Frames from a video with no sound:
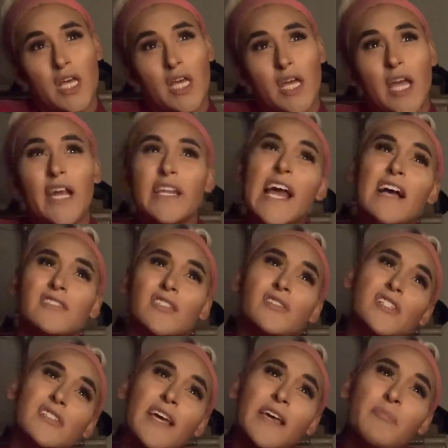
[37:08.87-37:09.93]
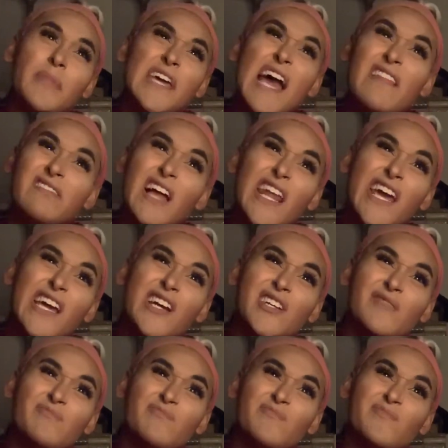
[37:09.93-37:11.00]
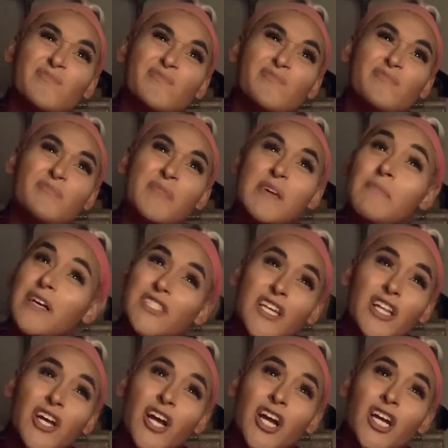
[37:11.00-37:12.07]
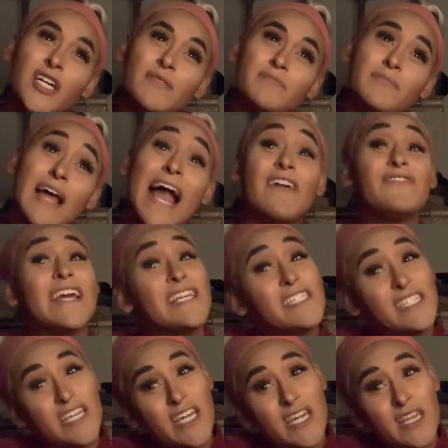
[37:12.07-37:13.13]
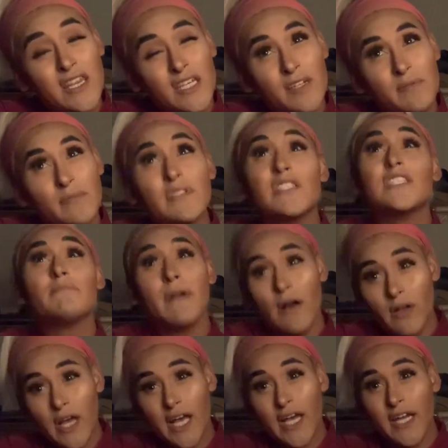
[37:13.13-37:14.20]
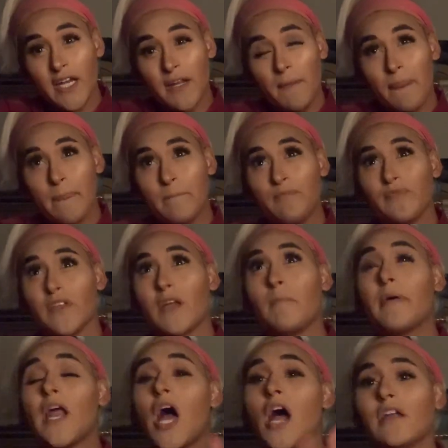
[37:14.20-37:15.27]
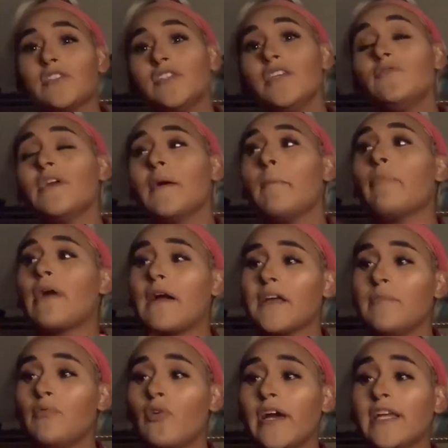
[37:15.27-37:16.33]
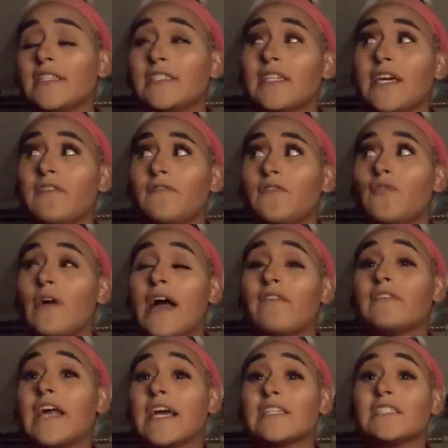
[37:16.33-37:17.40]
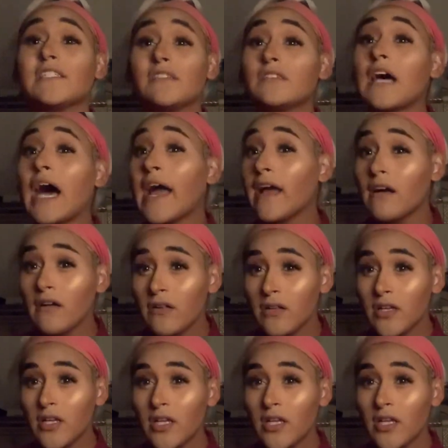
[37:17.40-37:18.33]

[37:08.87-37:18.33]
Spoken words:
yeah, so just like be athletic, be muscular, have nice teeth, smell good. But honestly, you get brownie points if you have nice style